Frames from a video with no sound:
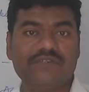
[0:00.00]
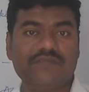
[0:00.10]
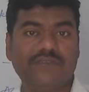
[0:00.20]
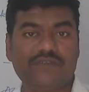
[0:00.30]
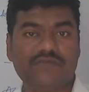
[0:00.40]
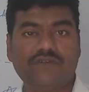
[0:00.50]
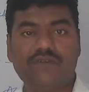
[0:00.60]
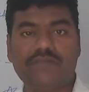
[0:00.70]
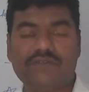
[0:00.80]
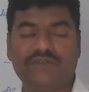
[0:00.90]
made for
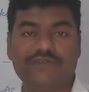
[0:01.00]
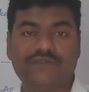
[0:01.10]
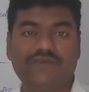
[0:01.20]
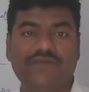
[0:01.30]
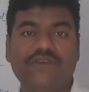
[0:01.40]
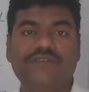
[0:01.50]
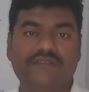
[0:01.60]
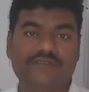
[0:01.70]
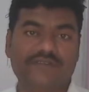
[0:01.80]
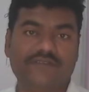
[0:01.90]
purchase of fixed
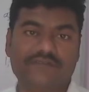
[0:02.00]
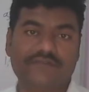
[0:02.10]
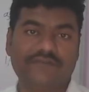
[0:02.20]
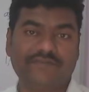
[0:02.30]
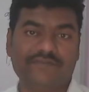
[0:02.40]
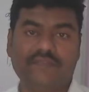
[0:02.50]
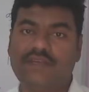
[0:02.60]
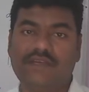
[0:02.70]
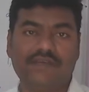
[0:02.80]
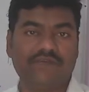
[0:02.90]
assets.
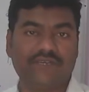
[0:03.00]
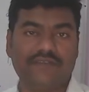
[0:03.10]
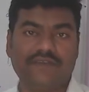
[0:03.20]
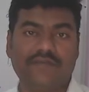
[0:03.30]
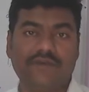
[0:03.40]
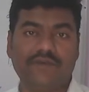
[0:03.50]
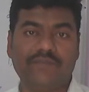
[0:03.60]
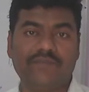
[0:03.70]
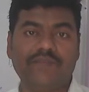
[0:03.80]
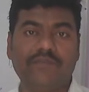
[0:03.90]
For example,
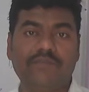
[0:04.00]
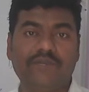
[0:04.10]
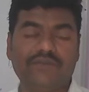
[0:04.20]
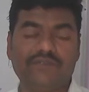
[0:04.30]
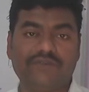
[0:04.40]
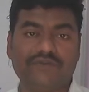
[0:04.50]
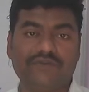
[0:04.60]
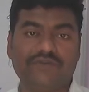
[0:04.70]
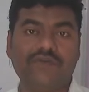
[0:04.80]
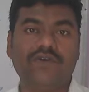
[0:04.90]
purchase of
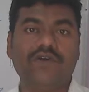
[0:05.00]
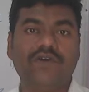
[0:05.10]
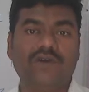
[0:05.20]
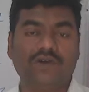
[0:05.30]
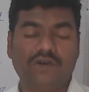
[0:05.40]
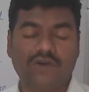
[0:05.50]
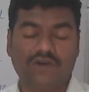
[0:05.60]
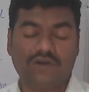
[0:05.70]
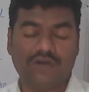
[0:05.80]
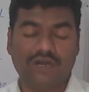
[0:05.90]

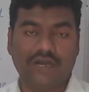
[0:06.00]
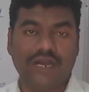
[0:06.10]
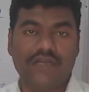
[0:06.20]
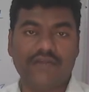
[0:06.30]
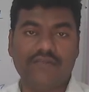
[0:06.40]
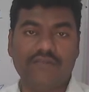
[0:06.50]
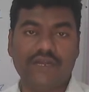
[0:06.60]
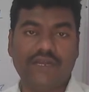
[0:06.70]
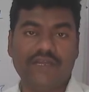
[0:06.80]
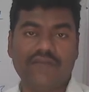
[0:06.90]
land,
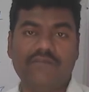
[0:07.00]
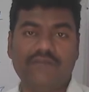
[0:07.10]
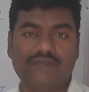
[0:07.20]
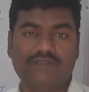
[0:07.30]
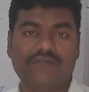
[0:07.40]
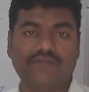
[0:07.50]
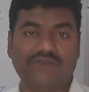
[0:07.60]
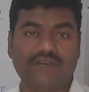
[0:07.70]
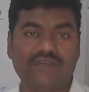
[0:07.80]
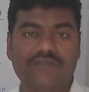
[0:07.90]
building, purchase of
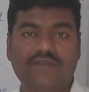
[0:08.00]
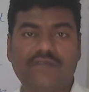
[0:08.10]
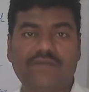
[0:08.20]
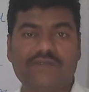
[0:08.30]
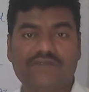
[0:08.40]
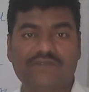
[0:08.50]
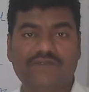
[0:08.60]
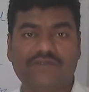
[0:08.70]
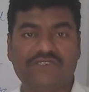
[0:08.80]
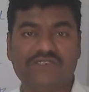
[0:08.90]
furniture, purchase of
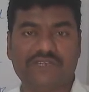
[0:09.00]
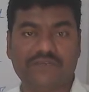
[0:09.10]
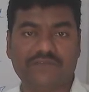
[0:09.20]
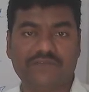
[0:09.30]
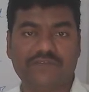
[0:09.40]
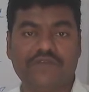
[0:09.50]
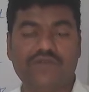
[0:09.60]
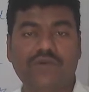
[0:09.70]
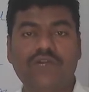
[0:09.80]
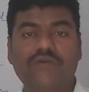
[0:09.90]
machinery. So
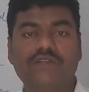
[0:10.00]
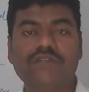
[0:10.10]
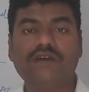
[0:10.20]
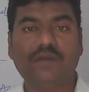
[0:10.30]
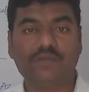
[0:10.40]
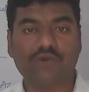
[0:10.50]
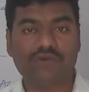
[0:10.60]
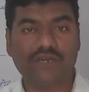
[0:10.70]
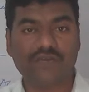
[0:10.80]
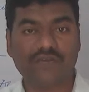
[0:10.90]
whatever the amount
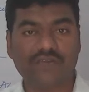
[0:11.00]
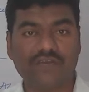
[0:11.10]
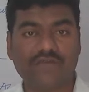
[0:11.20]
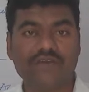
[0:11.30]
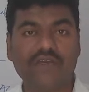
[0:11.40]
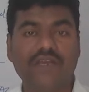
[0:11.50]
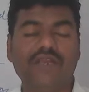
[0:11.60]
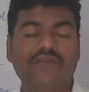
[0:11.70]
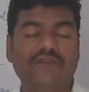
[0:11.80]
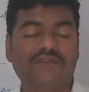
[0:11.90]
that we have
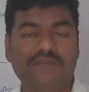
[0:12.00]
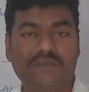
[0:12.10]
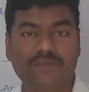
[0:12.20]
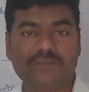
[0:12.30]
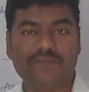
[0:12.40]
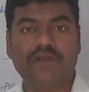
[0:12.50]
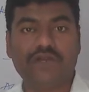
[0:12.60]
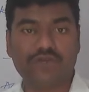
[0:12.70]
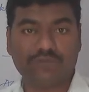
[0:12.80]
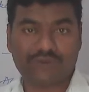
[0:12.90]
invested
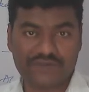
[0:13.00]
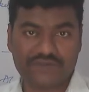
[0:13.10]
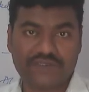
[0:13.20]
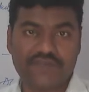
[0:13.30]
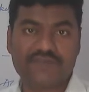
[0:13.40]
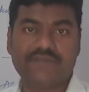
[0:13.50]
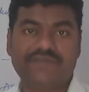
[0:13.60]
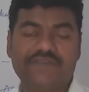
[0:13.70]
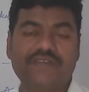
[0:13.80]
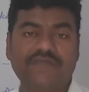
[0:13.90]
to purchase
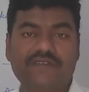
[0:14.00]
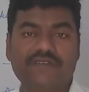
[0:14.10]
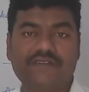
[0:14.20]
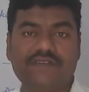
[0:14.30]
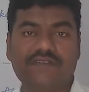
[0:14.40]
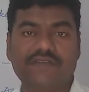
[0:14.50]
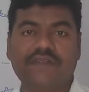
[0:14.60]
the fixed assets,